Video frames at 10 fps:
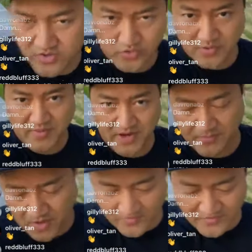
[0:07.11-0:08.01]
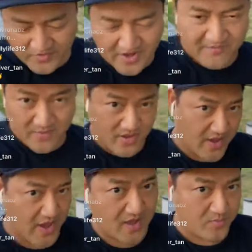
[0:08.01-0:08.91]
During the meetup, Oliver gave
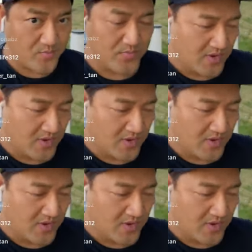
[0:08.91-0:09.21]
me a hat.